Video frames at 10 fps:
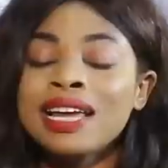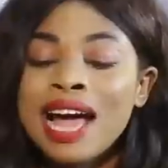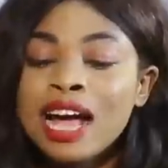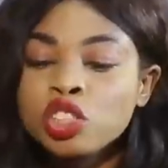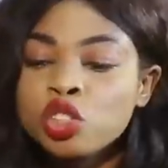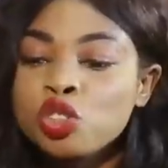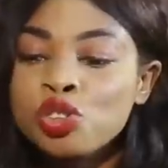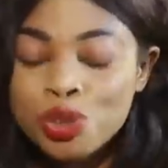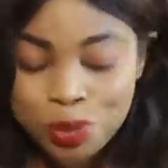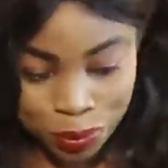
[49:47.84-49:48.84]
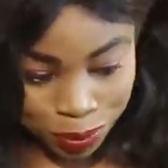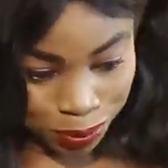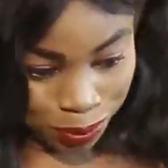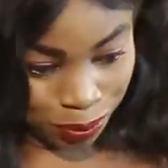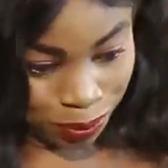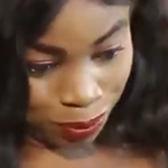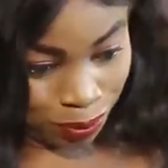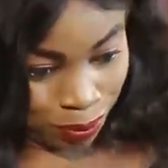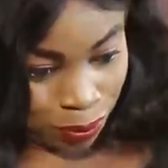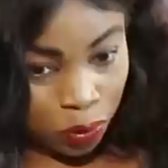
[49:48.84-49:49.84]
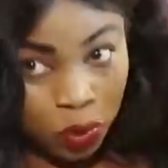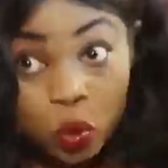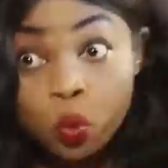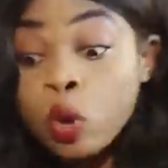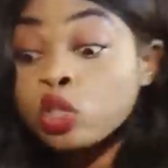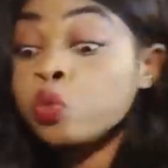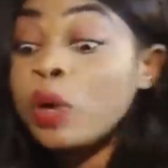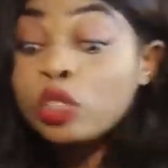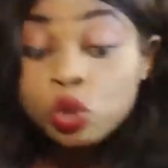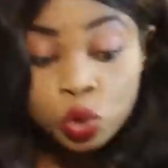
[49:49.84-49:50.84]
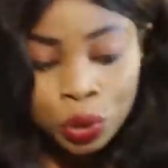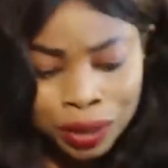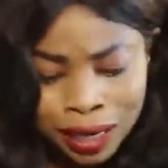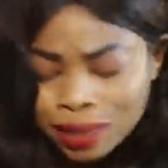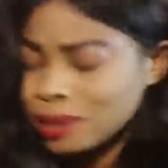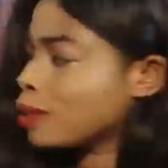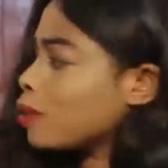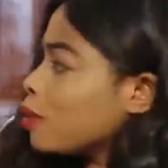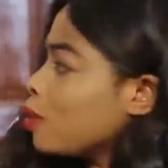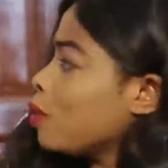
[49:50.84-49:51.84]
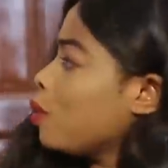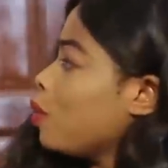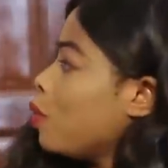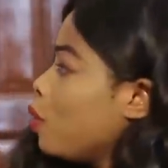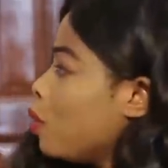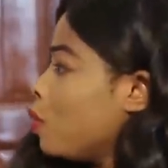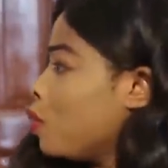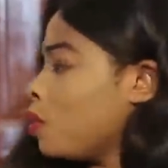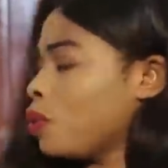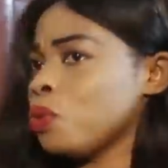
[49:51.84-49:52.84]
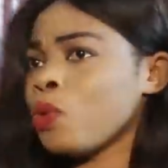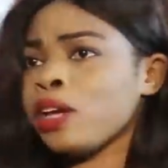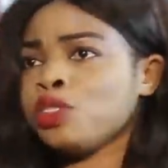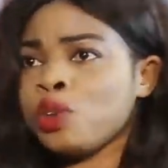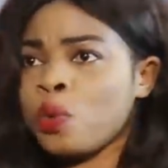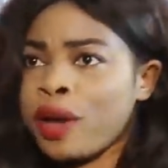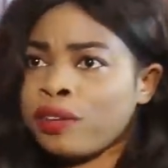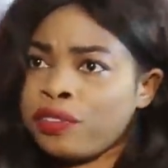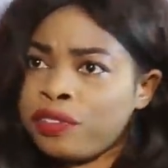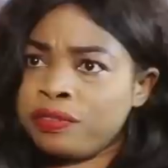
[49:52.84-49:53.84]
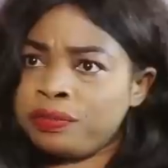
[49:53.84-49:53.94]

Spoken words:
I asked you, what were you doing and where is your wife?